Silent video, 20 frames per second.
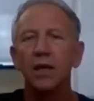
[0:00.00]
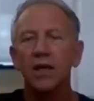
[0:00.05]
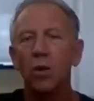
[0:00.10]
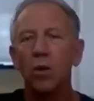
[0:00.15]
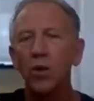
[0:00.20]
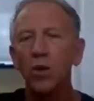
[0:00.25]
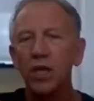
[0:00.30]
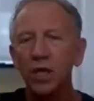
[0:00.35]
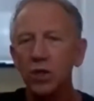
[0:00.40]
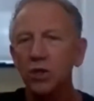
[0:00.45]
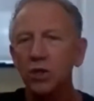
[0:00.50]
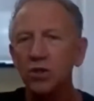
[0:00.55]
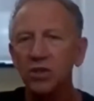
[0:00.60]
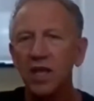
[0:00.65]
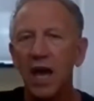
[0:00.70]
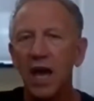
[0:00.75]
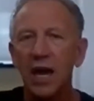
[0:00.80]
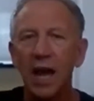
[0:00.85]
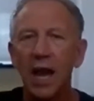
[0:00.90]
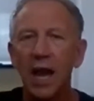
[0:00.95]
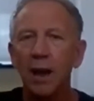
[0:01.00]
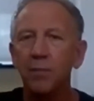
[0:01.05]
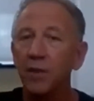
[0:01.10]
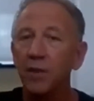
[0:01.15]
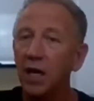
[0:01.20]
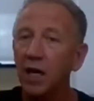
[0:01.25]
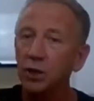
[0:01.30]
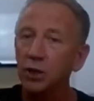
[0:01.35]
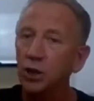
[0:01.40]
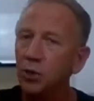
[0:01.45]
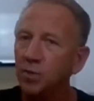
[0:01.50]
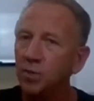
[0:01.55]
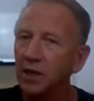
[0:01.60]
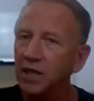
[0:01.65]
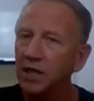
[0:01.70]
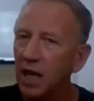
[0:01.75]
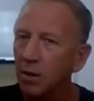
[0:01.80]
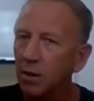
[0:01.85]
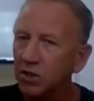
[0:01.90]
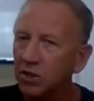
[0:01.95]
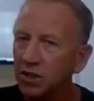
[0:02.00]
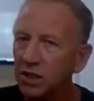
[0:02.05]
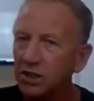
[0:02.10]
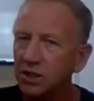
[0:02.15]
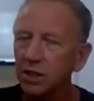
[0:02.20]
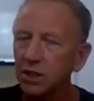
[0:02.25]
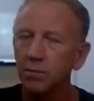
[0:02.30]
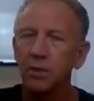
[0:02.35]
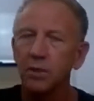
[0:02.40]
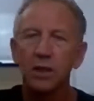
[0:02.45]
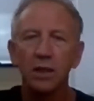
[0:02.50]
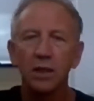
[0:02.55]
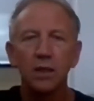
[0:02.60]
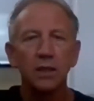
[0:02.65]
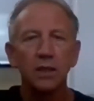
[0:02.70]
that we can use that app, a duplicatable system,